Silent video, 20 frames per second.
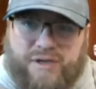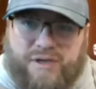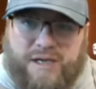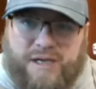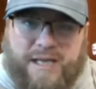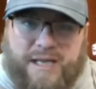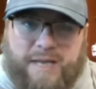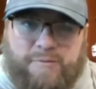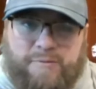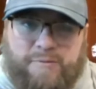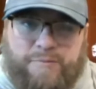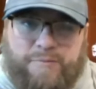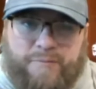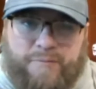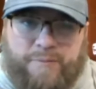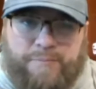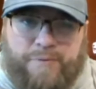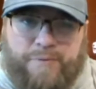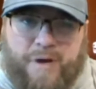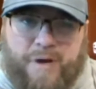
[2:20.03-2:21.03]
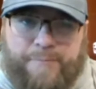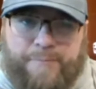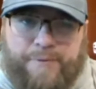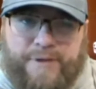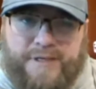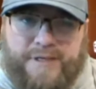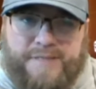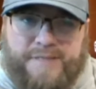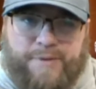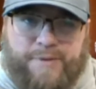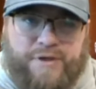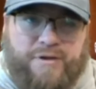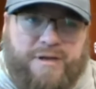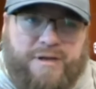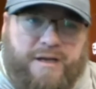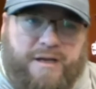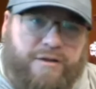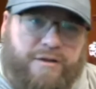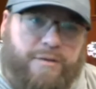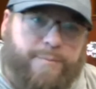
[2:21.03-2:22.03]
get game improvement properties, but you
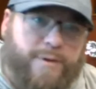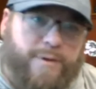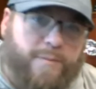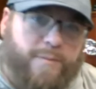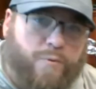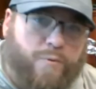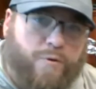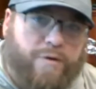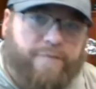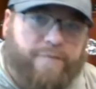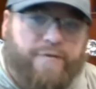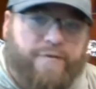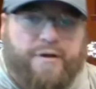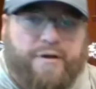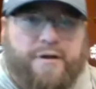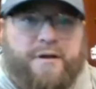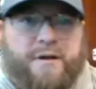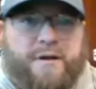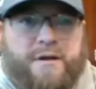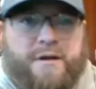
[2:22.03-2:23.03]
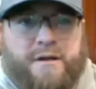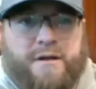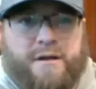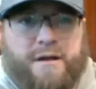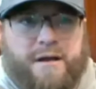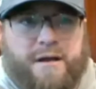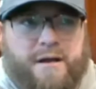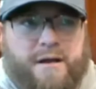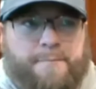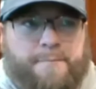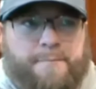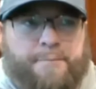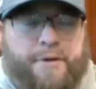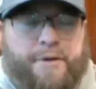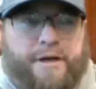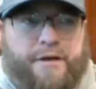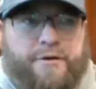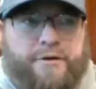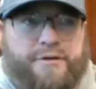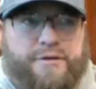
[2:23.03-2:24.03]
get a little bit more of a
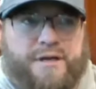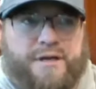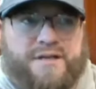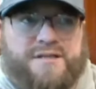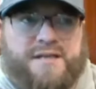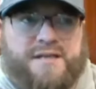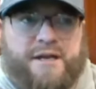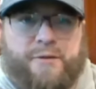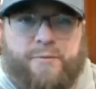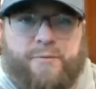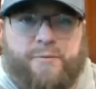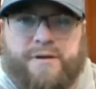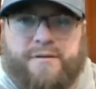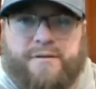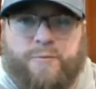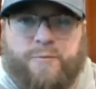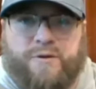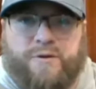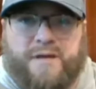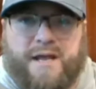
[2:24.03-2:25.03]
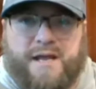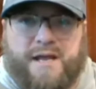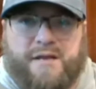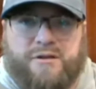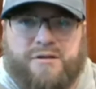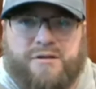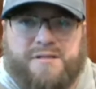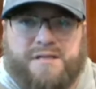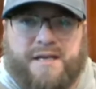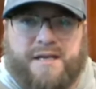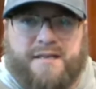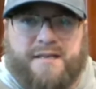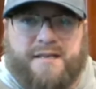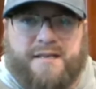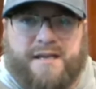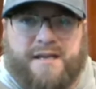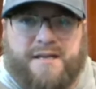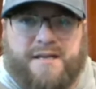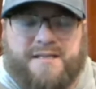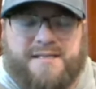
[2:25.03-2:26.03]
player who does care what the head looks like at
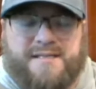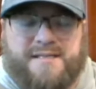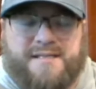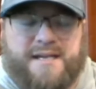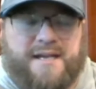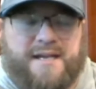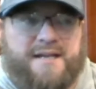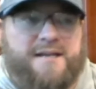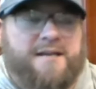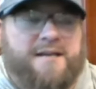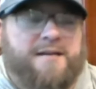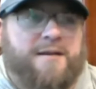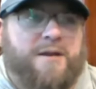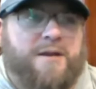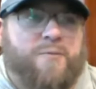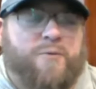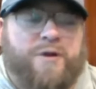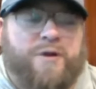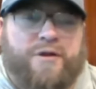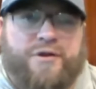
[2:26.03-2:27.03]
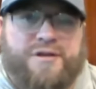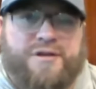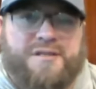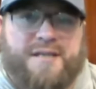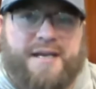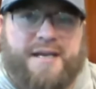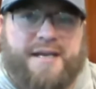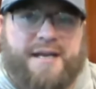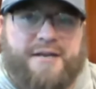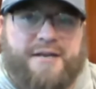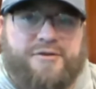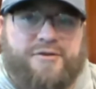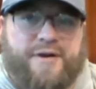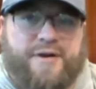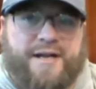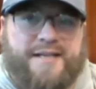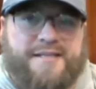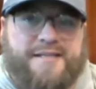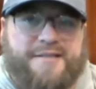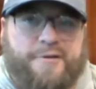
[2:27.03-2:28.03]
the end of the stick and what it looks like at
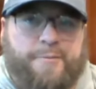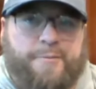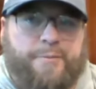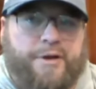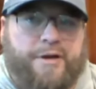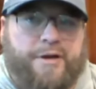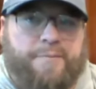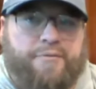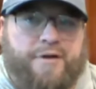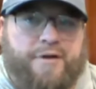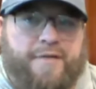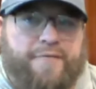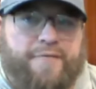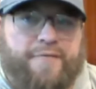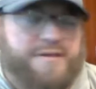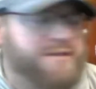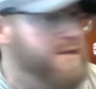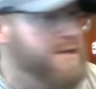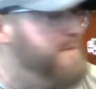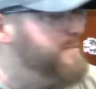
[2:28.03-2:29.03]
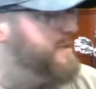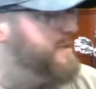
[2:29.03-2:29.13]
address. So player preference comes